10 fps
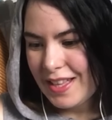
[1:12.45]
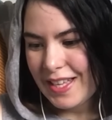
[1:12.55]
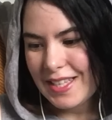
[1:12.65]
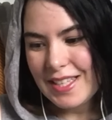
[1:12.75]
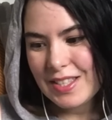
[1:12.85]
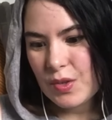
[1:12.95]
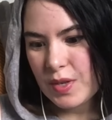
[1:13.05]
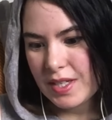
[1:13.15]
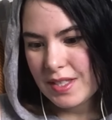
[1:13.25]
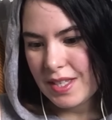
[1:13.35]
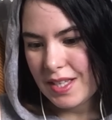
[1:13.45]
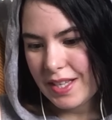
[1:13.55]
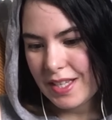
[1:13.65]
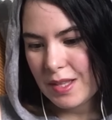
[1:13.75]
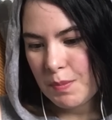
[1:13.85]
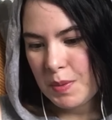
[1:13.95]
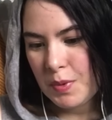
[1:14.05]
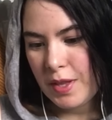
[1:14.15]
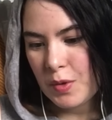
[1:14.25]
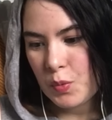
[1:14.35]
Like, that's crazy. Like, the
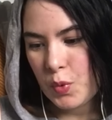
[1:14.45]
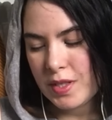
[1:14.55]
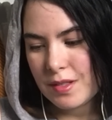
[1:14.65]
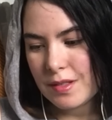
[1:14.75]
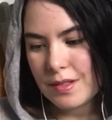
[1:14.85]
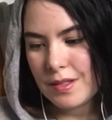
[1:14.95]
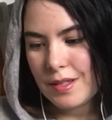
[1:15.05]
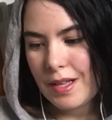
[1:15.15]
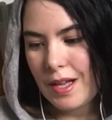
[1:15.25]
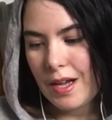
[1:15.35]
people that whistle,